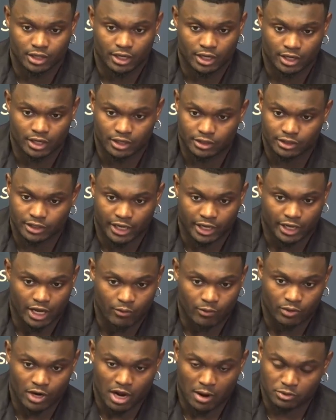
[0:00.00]

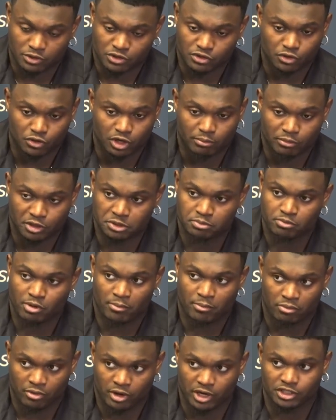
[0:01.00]
Like when opportunity meets
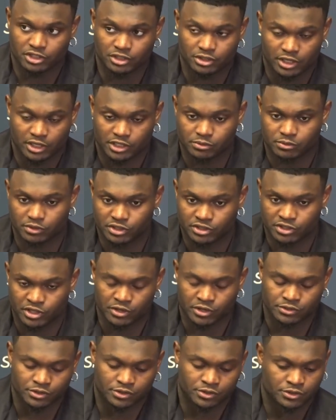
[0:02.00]
preparation, that's what he
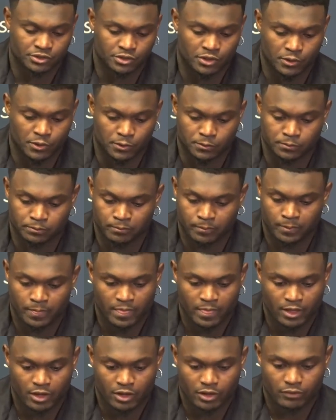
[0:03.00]
tells us. So
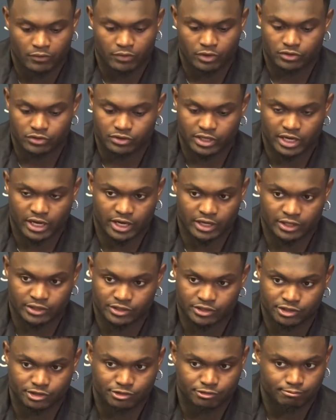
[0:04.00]
when those
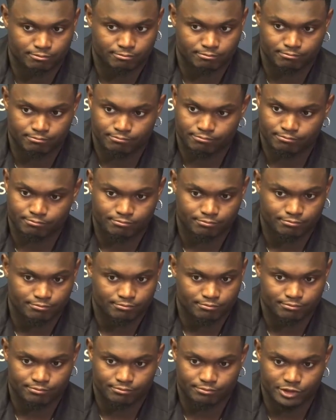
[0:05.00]
guys
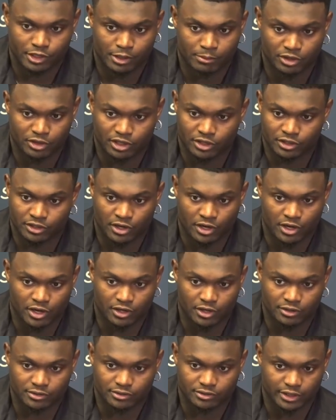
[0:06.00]
number get
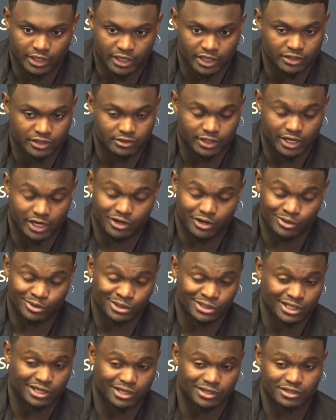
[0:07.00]
called, like
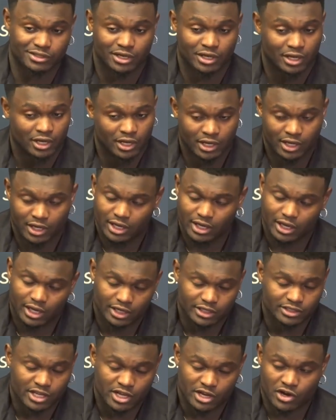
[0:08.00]
coach says,
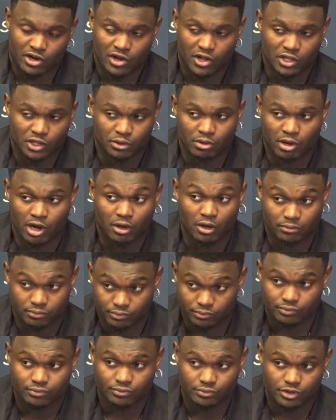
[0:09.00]
he's not calling you
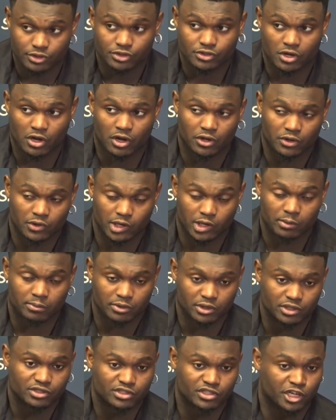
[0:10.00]
out. He's calling you
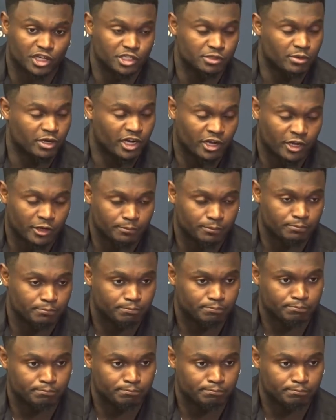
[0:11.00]
up, and he stands by that.